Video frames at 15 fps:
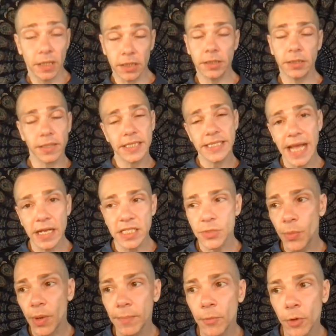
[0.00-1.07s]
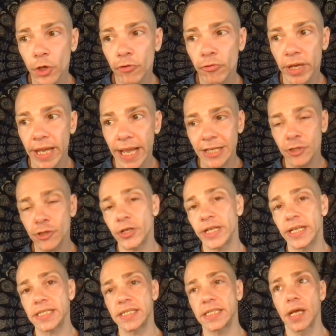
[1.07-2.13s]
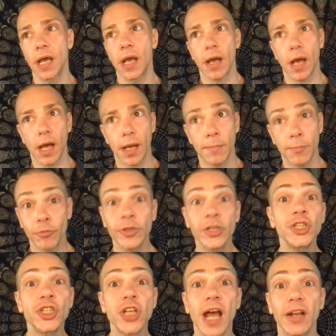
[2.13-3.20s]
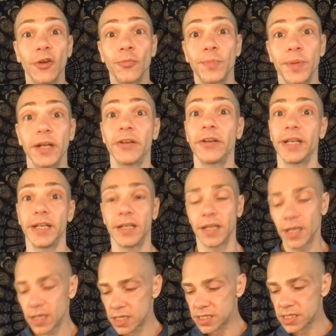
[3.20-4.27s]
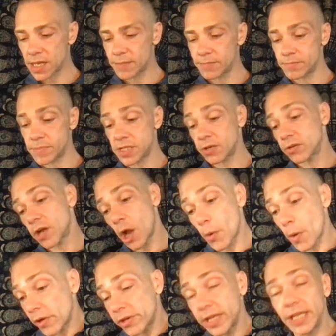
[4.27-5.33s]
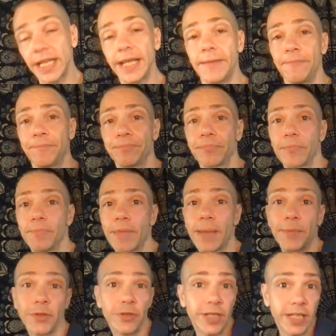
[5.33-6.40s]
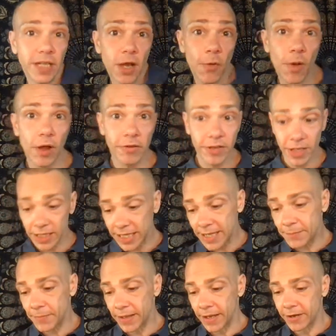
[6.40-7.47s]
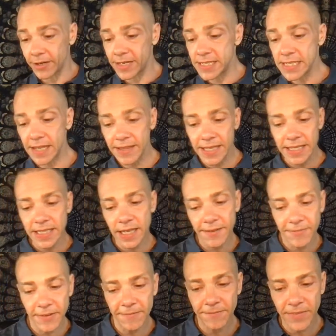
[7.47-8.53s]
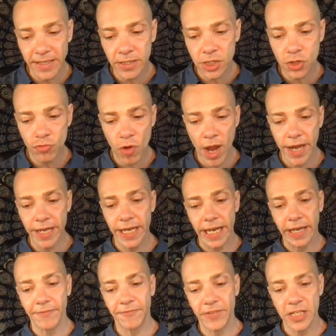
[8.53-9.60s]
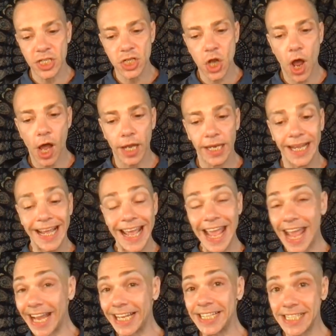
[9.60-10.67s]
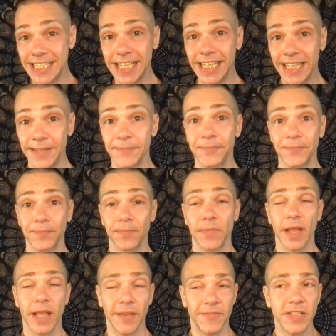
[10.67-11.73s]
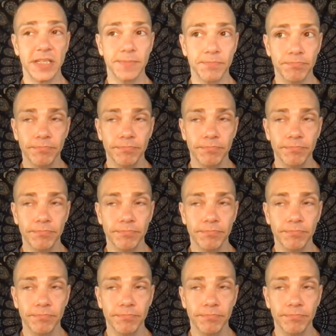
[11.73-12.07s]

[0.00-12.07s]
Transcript: because that's when Mercury entered its pre-shadow period. So go out on a limb. Maybe you need to go out on a limb, Aries. I think that if it feels right and if it's not hasty, if it's